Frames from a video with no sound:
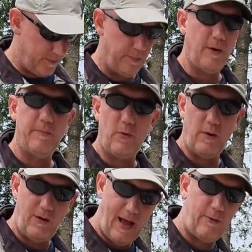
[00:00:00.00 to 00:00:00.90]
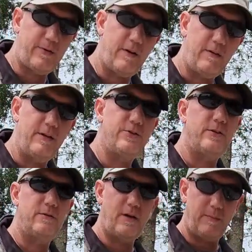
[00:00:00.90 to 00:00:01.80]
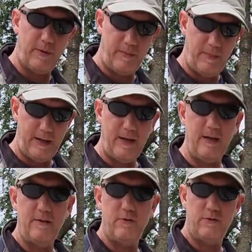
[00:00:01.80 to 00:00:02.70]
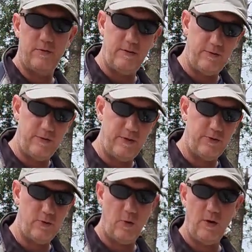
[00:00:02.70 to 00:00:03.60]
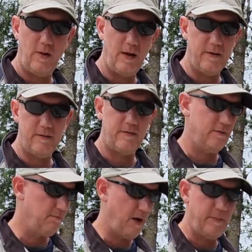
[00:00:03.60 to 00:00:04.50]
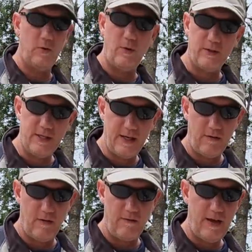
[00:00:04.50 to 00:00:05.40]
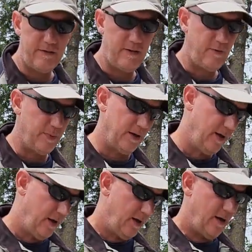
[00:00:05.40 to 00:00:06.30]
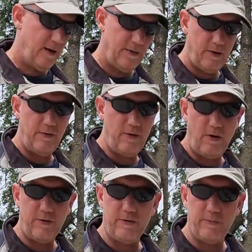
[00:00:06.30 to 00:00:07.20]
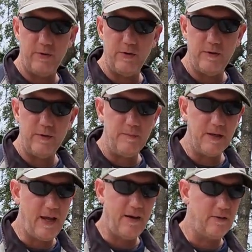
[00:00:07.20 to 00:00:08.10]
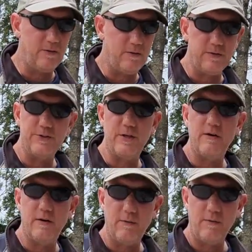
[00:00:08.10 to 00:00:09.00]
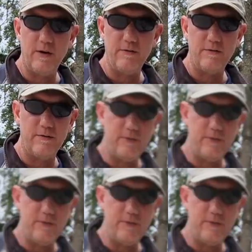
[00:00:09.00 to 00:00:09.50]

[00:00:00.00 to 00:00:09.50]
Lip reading: to pump the oil outside of the engine. You got to pump it back in. There's additional oil lines. It might be an oil tank, all of that stuff. But there are some good mechanical engineering reasons